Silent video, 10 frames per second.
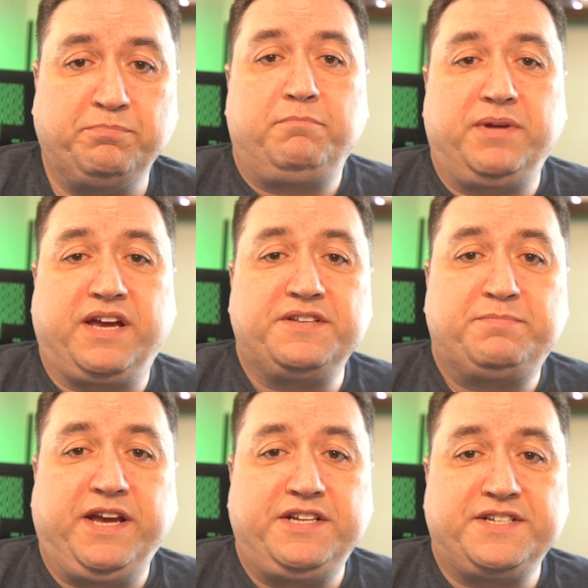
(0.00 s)
Because
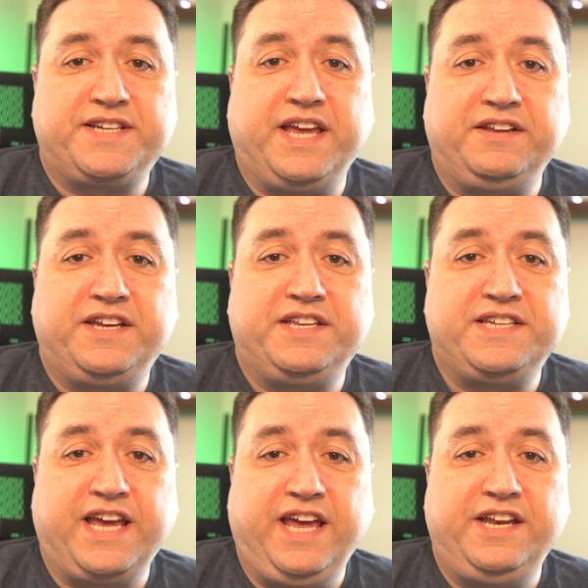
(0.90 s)
pages can
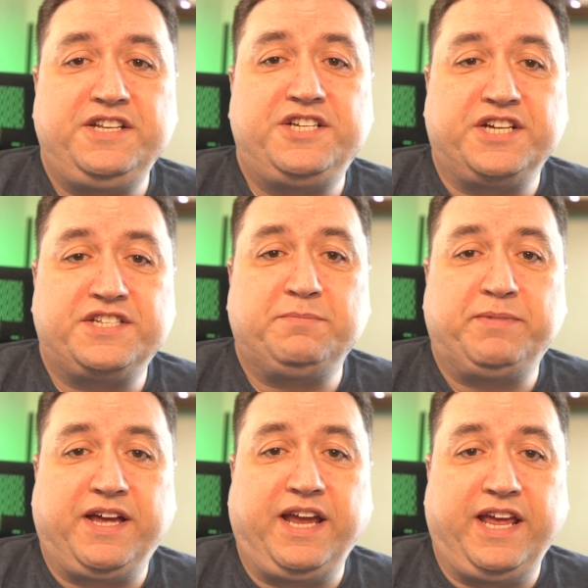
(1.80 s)
contain just
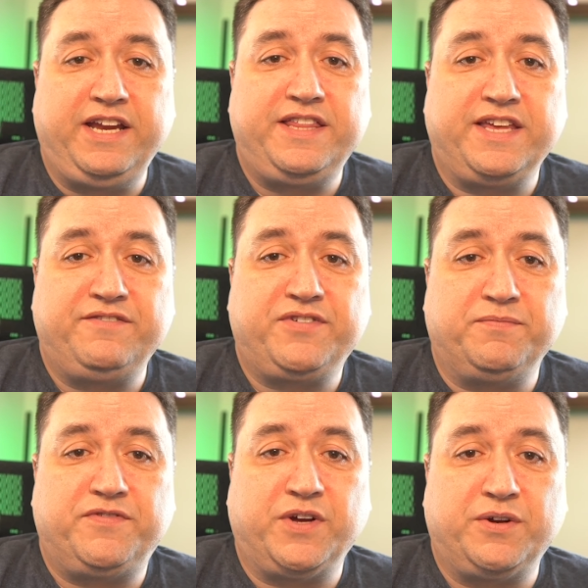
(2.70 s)
about anything from
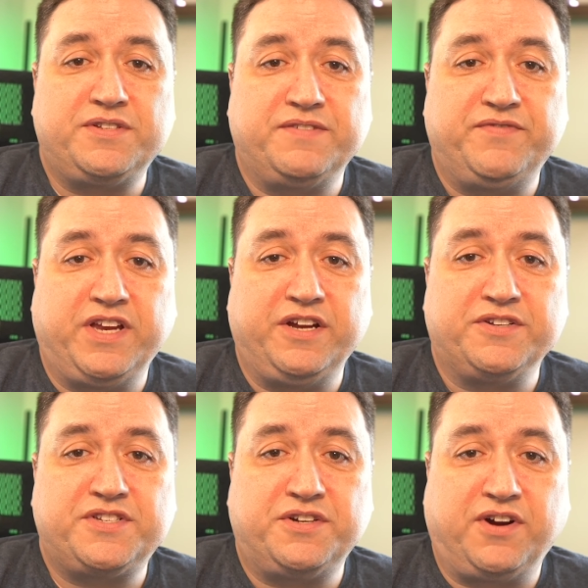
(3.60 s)
photos and
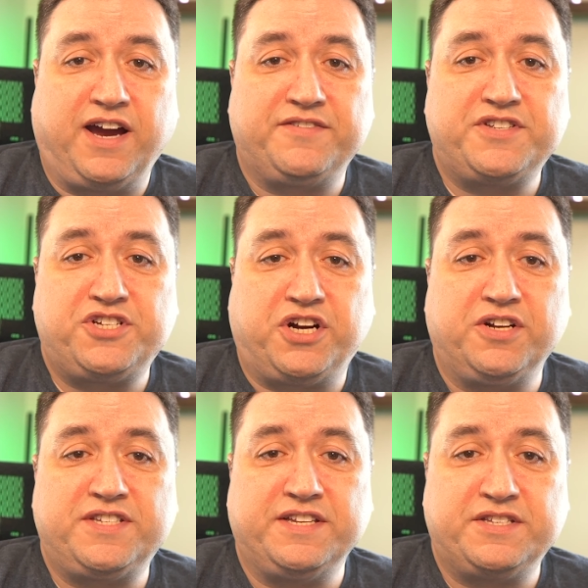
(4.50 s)
videos to graphs,
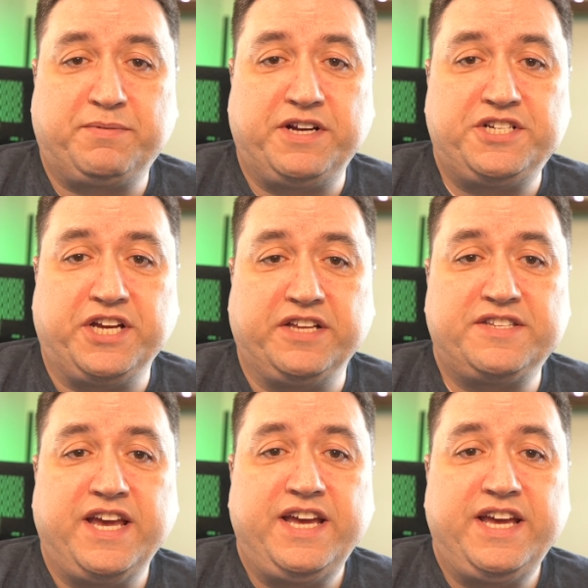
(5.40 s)
charts, and spreadsheets,